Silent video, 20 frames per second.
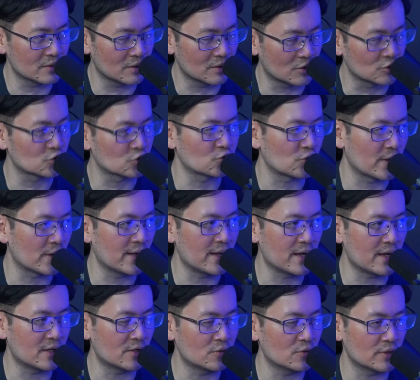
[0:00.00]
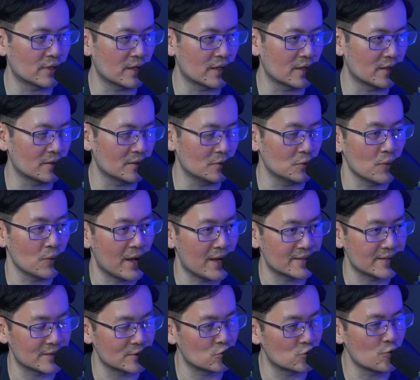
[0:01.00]
Australia, look at
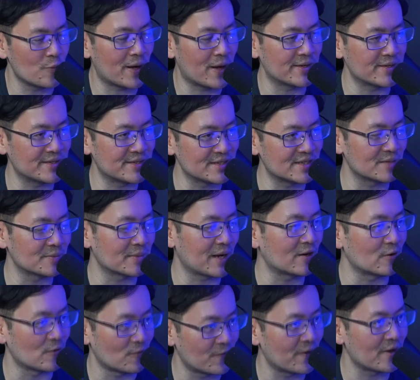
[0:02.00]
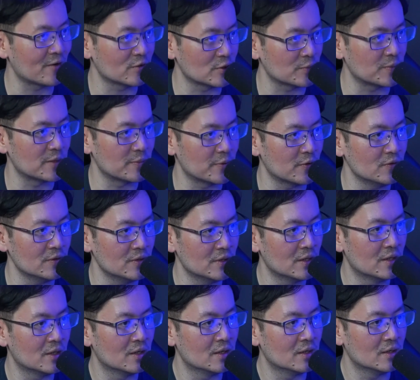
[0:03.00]
US, the two party mm. system kind of failed the people.
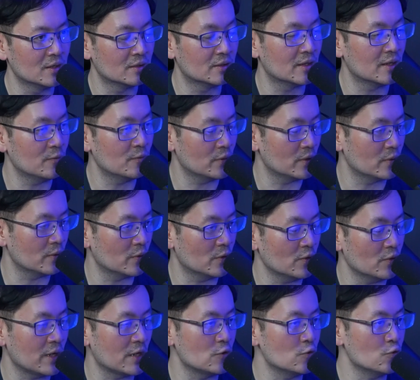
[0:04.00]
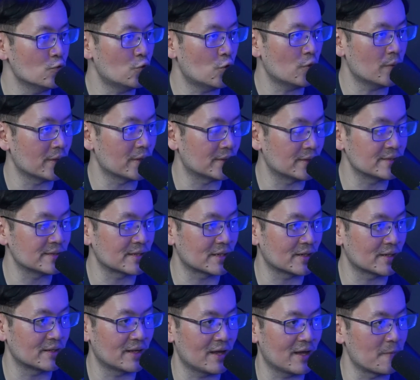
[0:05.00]
Yep. Then we, we look at Europe and things
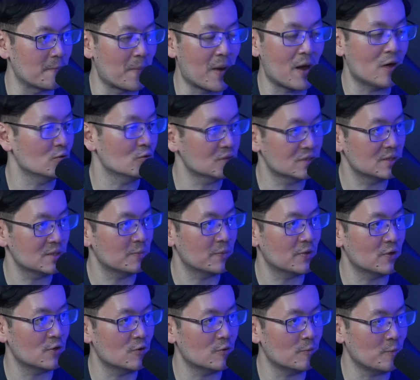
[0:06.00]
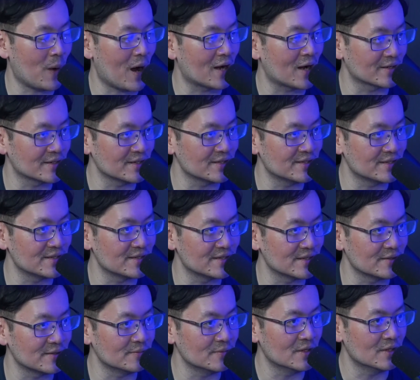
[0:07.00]
like that. They have multiple party
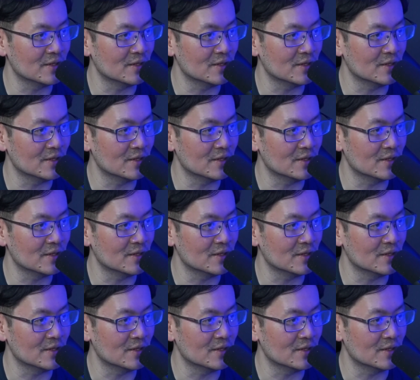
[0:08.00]
system.